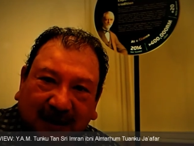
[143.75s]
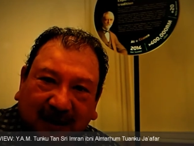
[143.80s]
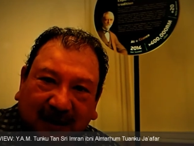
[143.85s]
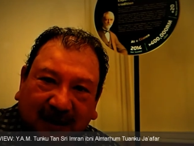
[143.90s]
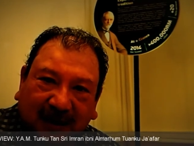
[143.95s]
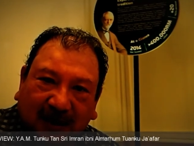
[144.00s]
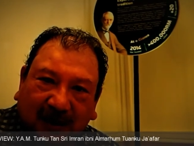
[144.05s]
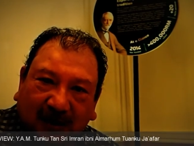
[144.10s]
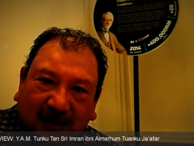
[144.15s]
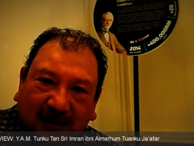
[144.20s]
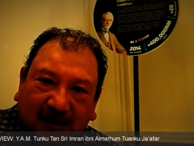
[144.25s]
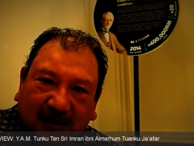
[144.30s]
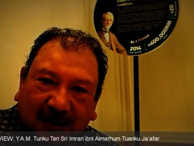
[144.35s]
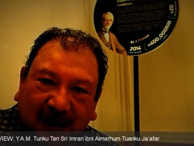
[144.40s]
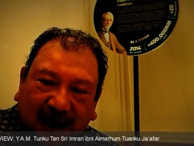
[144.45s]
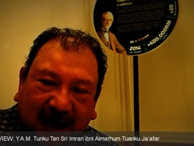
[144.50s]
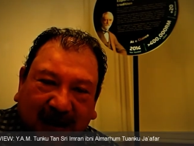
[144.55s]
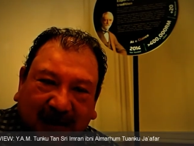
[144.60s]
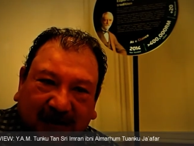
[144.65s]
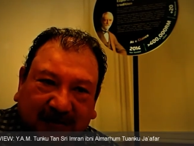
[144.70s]
You know,
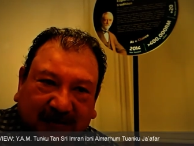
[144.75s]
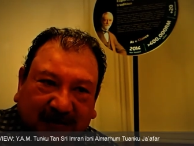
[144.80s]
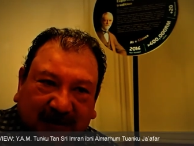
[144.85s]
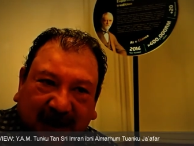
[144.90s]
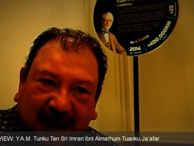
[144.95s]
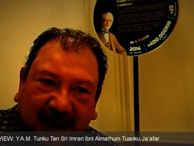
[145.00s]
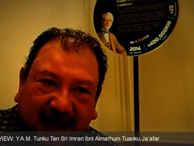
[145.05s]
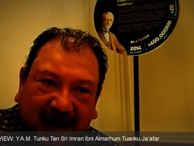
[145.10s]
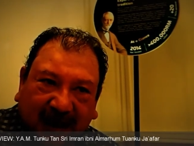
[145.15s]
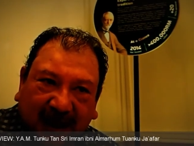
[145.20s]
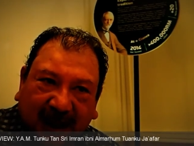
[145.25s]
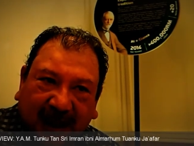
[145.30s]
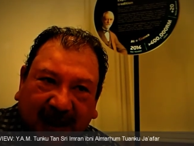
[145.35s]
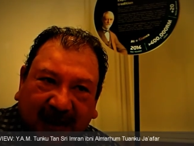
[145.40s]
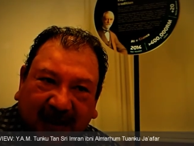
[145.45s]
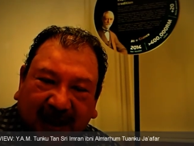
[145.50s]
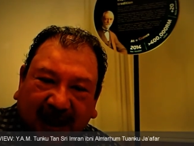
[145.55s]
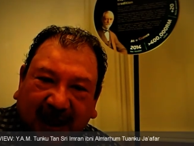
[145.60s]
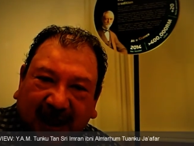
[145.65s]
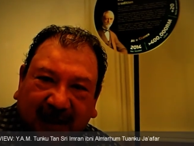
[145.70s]
and and, and
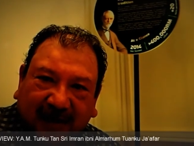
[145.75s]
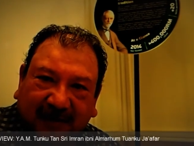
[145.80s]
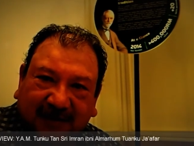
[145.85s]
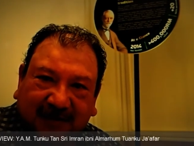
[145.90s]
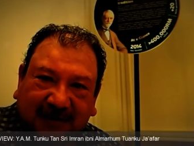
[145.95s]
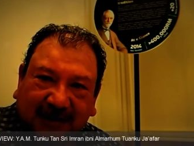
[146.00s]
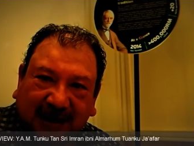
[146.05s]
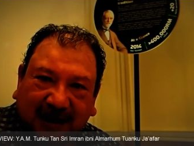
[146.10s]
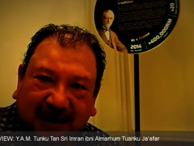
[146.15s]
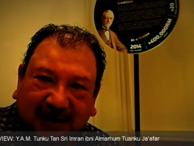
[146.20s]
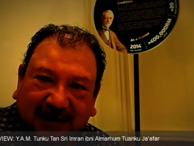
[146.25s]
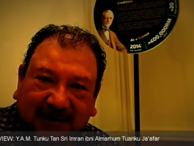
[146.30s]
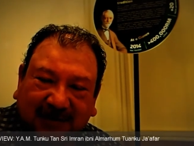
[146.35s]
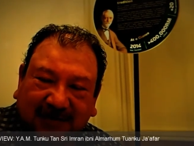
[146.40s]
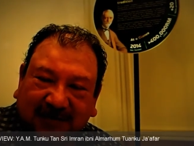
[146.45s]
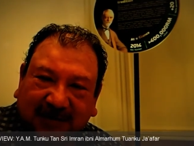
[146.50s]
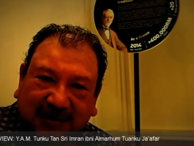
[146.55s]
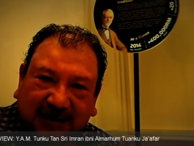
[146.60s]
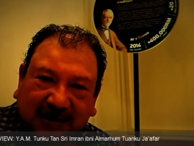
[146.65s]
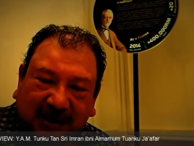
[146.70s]
and
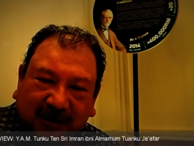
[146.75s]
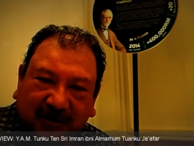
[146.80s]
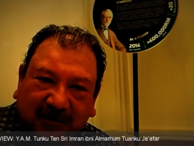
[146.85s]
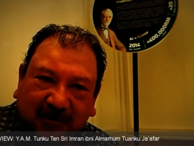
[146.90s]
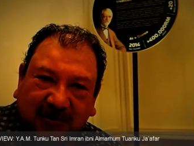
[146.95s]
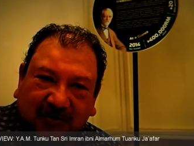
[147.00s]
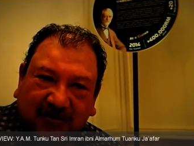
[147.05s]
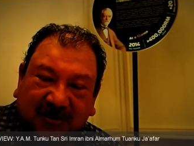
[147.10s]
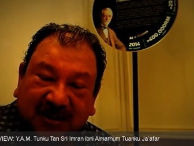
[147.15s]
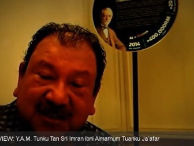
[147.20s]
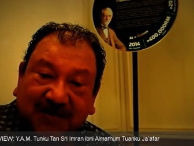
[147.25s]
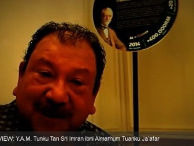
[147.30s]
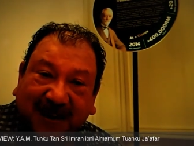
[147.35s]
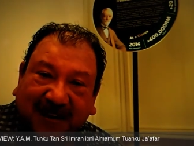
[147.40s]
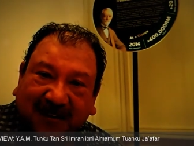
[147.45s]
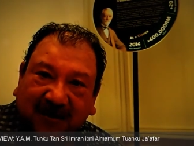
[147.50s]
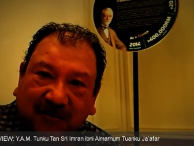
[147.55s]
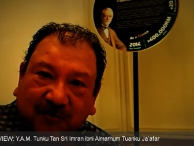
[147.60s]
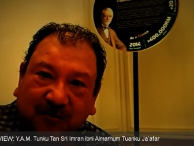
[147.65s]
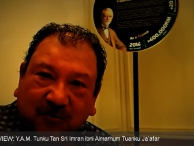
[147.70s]
and you know you
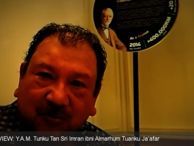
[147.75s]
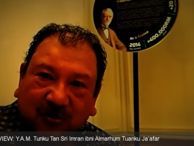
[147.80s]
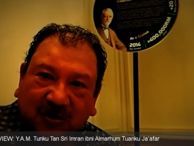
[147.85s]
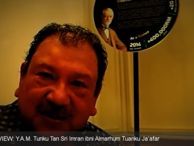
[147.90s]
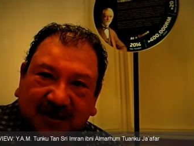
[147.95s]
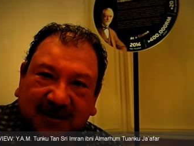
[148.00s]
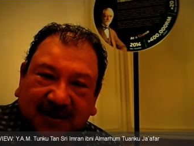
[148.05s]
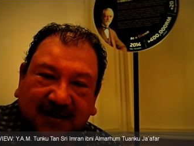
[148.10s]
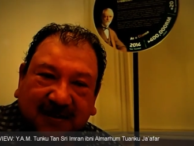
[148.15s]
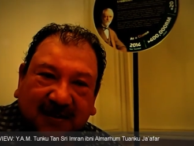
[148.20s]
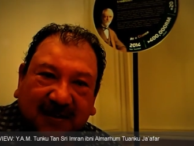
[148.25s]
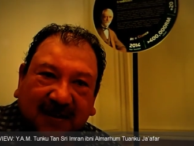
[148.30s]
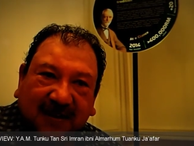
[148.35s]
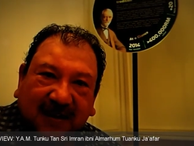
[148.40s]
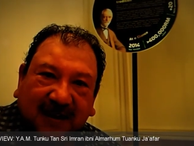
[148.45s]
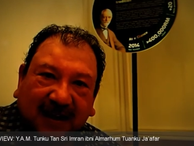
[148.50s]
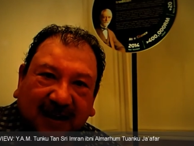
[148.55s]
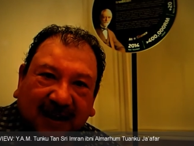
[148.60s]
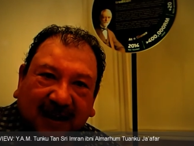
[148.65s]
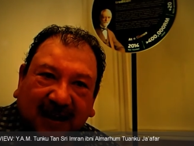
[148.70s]
respect the rules.
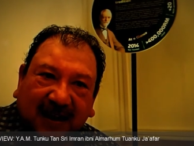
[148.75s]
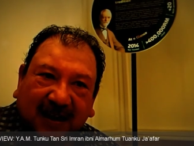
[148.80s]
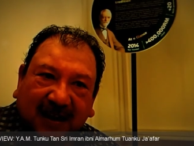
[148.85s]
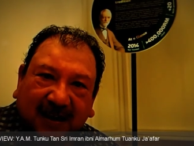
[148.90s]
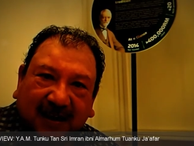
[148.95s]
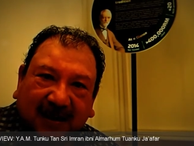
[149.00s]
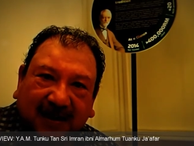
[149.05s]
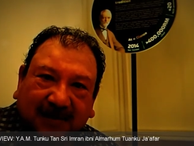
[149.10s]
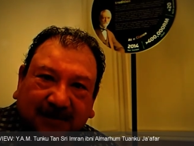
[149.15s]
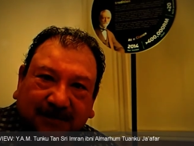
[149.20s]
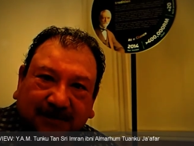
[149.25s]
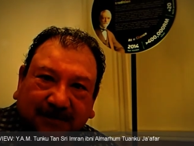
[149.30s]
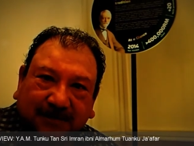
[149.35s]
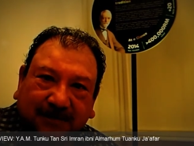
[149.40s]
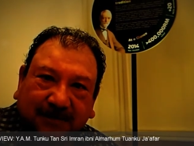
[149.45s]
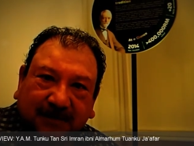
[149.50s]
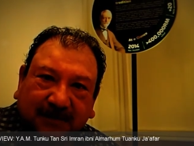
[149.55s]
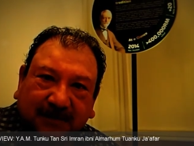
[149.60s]
Um,